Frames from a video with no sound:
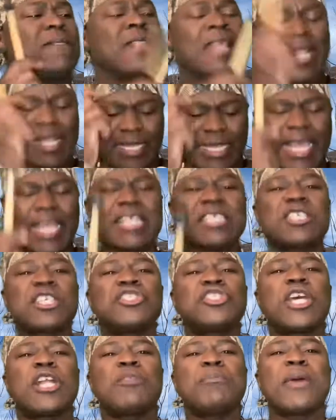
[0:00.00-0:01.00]
Ladies and
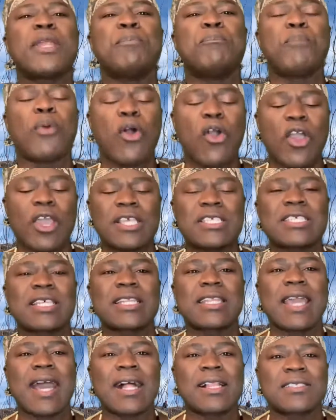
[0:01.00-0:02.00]
gentlemen, boys
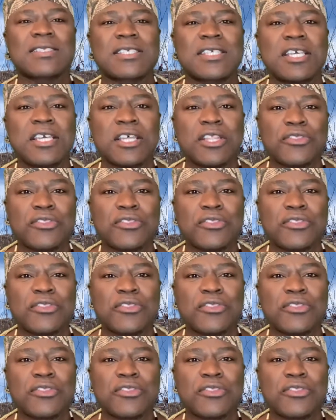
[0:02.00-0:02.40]
and girls,